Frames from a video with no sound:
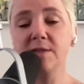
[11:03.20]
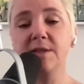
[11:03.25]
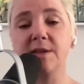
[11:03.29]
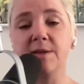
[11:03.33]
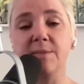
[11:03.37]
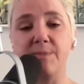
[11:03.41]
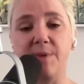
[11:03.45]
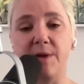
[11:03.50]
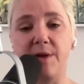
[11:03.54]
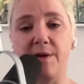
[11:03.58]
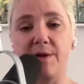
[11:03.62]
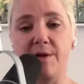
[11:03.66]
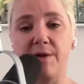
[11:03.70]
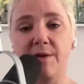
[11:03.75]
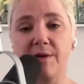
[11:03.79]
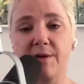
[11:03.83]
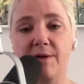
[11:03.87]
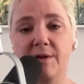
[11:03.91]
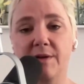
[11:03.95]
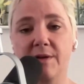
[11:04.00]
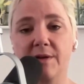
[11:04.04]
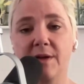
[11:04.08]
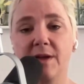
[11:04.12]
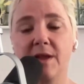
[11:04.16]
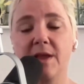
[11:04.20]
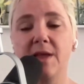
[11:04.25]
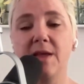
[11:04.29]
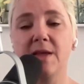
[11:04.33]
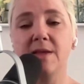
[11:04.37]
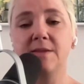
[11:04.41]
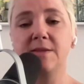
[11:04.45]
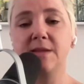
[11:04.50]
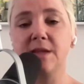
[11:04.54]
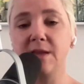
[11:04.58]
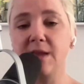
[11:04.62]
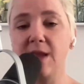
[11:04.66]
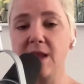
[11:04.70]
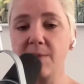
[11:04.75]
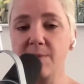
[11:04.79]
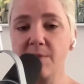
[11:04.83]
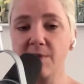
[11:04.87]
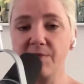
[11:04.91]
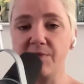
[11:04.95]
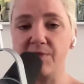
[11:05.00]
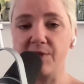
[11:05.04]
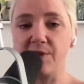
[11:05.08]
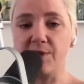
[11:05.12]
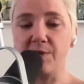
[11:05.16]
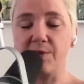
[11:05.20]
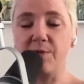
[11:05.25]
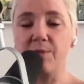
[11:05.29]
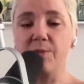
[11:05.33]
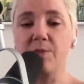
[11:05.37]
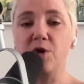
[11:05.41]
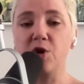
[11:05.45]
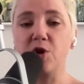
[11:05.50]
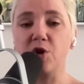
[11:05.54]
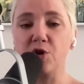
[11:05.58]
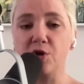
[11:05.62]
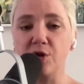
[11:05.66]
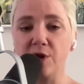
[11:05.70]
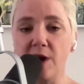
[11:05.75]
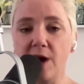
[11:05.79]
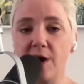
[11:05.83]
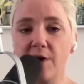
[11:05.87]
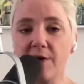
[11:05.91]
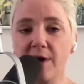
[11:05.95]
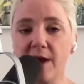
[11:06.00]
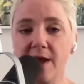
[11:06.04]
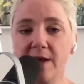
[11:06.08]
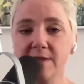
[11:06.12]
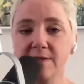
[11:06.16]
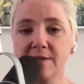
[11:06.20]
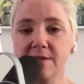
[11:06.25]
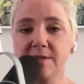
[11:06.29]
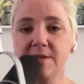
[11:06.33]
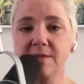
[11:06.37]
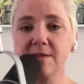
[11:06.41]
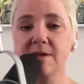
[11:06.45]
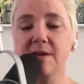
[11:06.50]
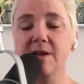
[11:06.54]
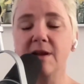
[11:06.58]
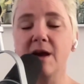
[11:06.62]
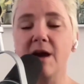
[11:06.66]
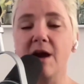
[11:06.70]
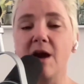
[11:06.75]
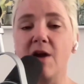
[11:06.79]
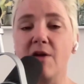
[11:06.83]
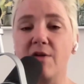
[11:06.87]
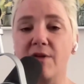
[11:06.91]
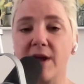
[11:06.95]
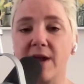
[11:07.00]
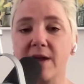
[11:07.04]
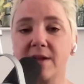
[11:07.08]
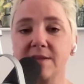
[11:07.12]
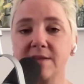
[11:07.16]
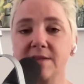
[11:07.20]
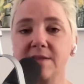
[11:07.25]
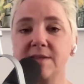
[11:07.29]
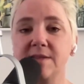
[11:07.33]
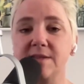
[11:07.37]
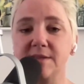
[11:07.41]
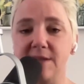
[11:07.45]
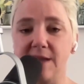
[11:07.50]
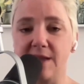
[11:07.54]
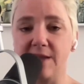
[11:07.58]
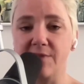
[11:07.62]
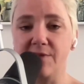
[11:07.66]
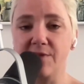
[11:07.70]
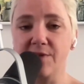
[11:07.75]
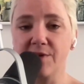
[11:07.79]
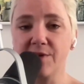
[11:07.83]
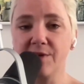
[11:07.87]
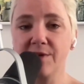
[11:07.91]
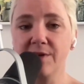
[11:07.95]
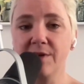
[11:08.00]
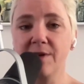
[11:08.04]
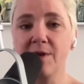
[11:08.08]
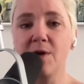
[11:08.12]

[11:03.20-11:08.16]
compare. To name a few, GoodRx, RxSaver,